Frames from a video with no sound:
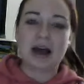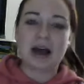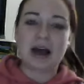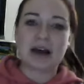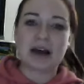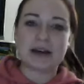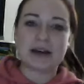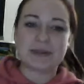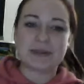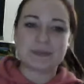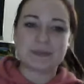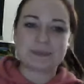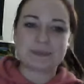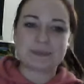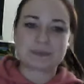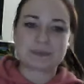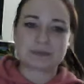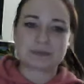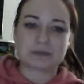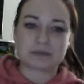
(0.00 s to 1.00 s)

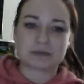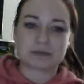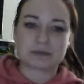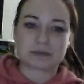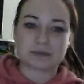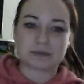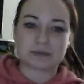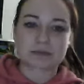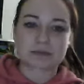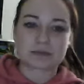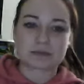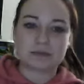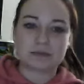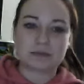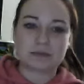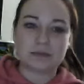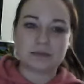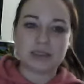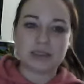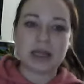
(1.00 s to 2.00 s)
um,
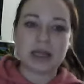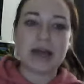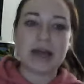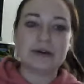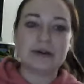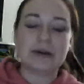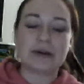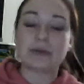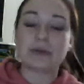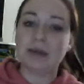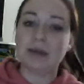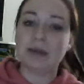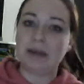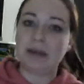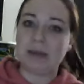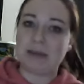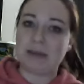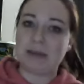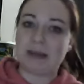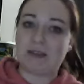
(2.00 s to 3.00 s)
I don't know, it really
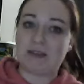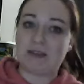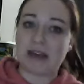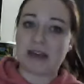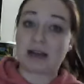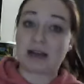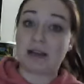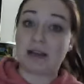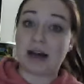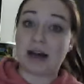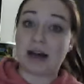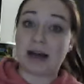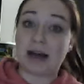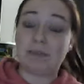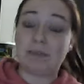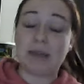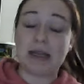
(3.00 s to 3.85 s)
made me think a lot.